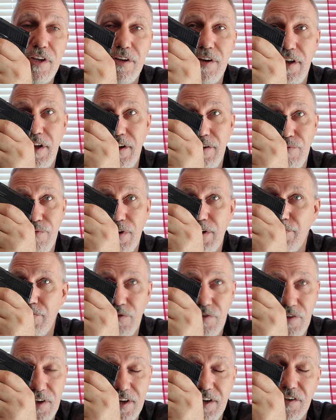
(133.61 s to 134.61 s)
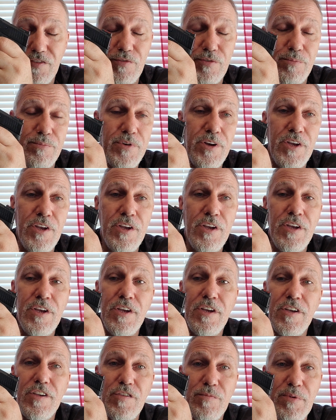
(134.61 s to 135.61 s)
and rifles, I guess, from
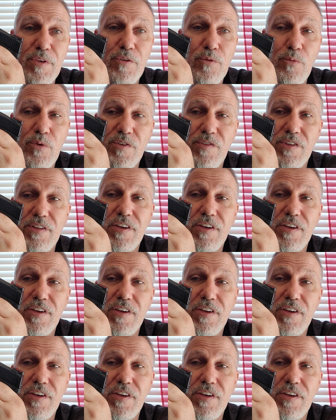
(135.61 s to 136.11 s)
Smith & Wesson.